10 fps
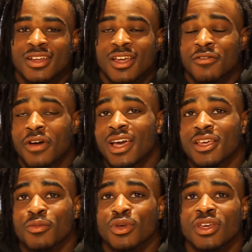if I
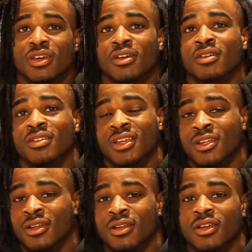can be here,
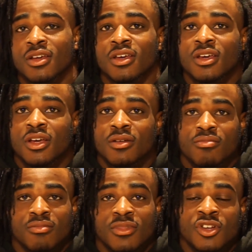then
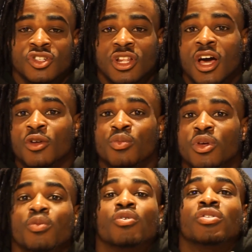there's a lot of
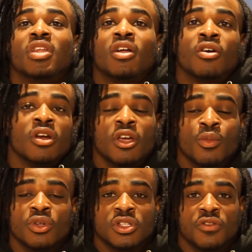people that are
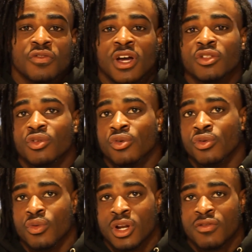able to fight
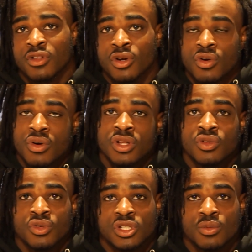through whatever they're
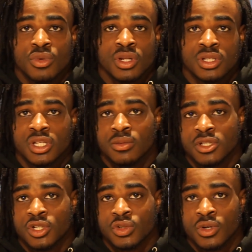going through to be in the same
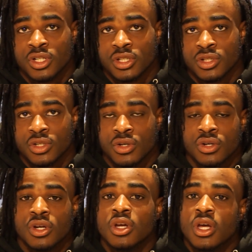situation.
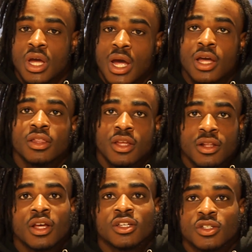So I
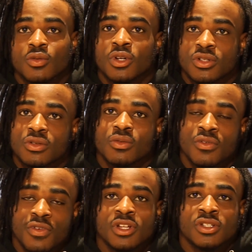think that's what's
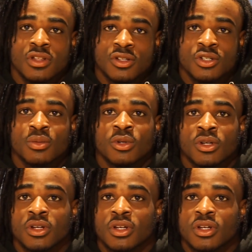revenge of the dreamer.